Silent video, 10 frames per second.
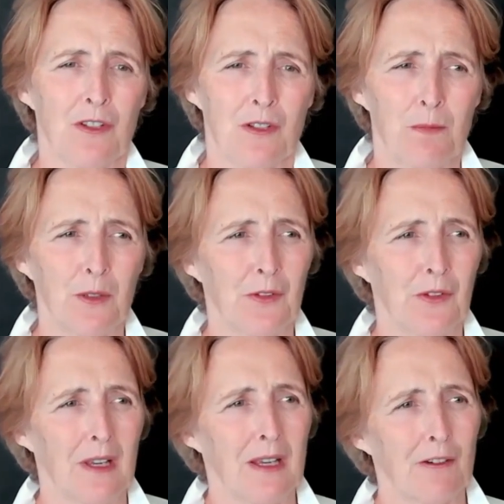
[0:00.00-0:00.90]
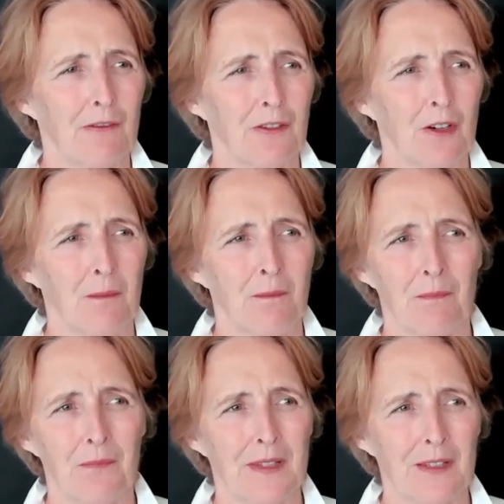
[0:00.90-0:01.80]
which is built
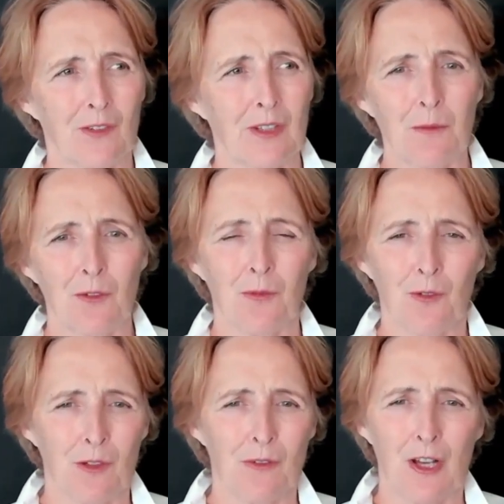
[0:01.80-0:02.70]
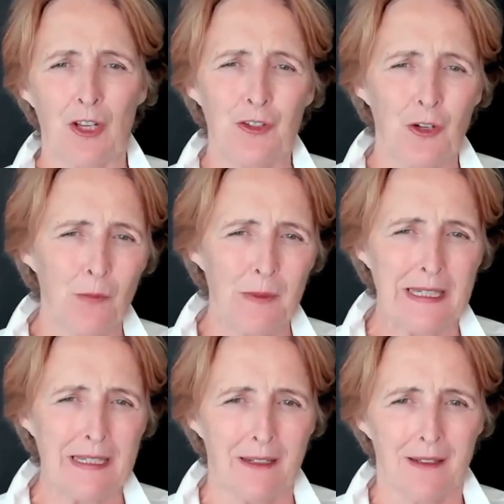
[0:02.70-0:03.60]
from, it seems, some sort of
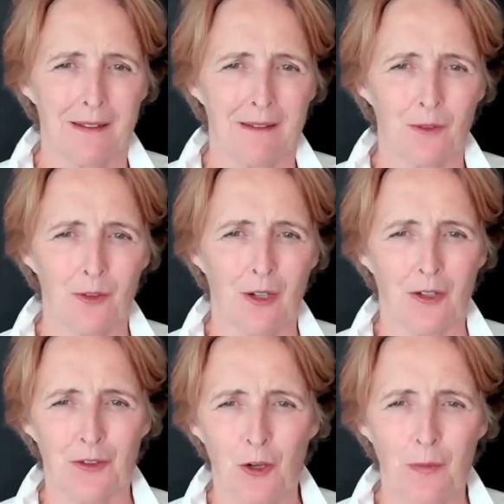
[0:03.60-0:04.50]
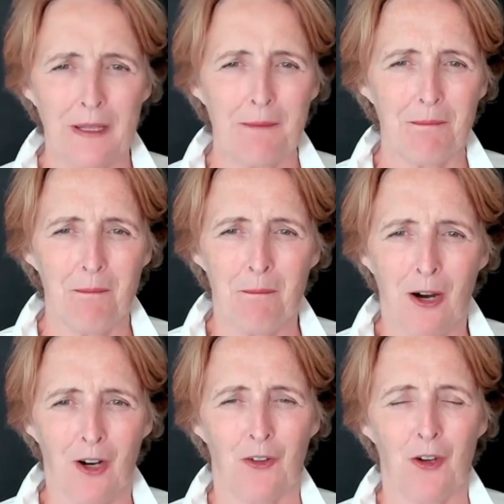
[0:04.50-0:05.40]
adobe adobe
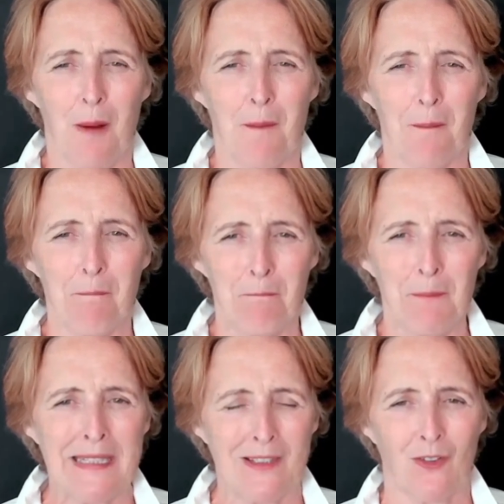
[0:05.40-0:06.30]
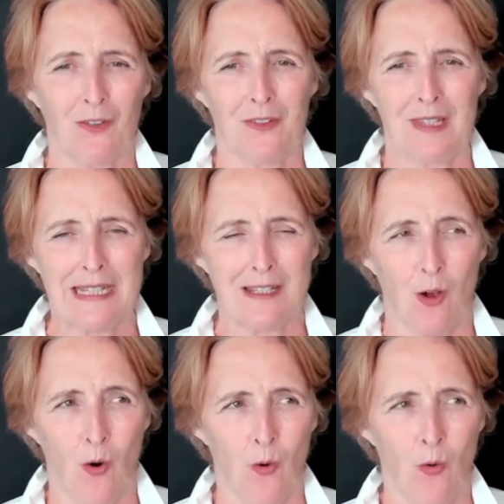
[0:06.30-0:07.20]
mud, but meets
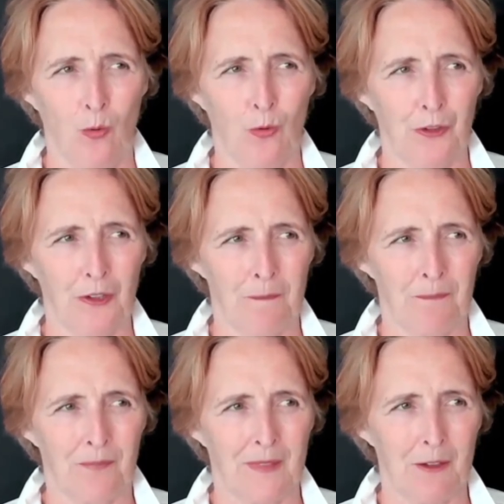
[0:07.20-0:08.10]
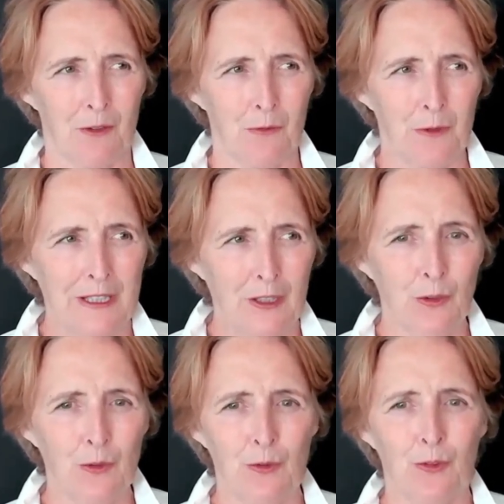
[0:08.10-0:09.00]
this old
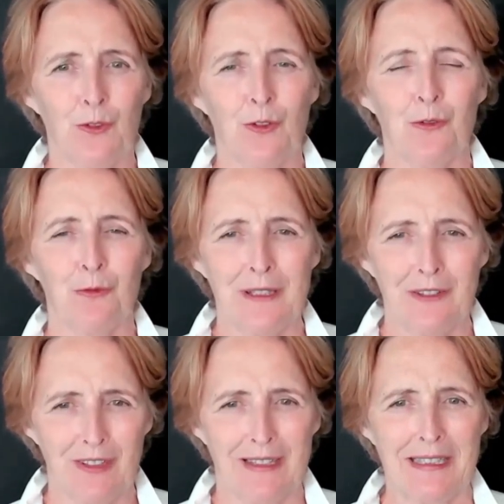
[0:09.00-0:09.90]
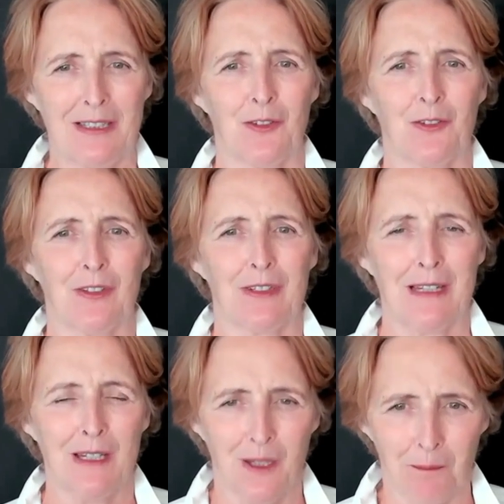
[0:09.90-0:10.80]
reused, recycled
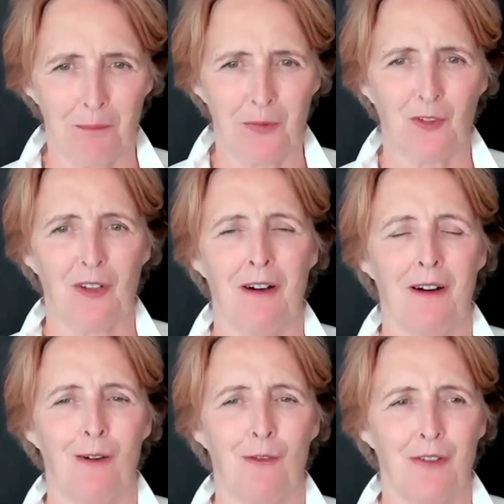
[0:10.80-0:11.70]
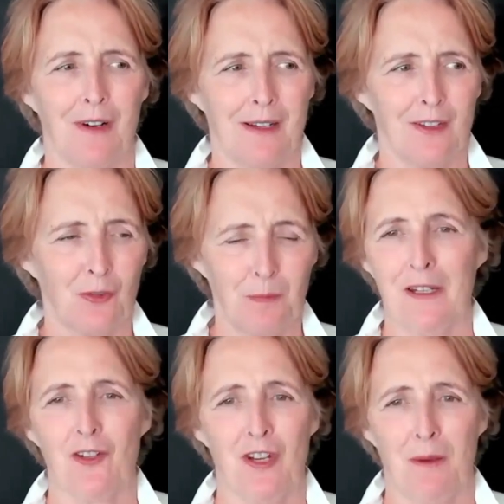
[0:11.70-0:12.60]
lumps of
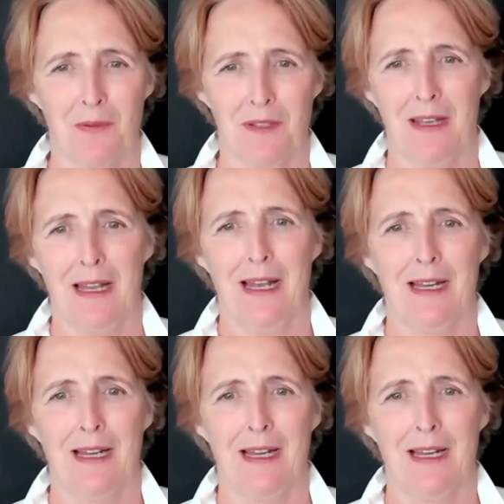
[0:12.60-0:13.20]
spaceships.